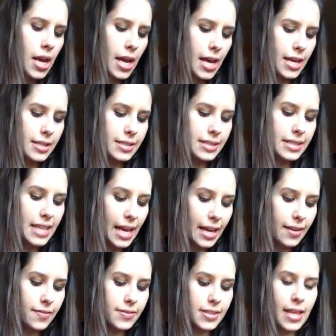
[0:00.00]
It
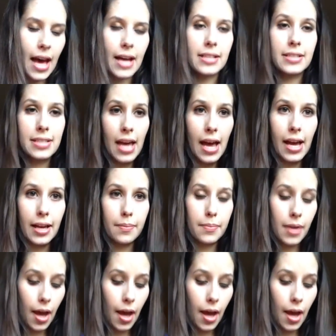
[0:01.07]
saves that time.